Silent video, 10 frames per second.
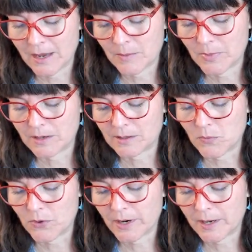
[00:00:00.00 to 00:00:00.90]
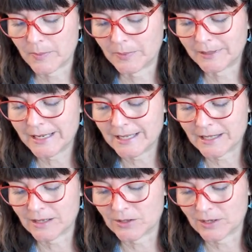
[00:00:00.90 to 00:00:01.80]
but it's more
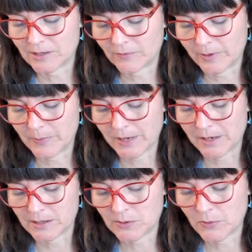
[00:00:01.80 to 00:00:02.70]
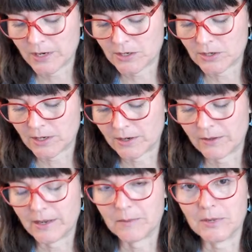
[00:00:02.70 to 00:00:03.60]
complete than just flipping a switch that
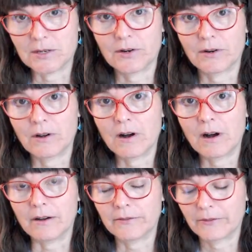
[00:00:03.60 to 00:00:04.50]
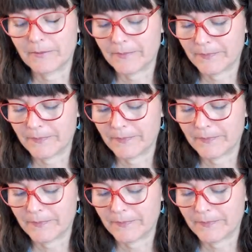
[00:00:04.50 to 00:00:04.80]
could then be turned off.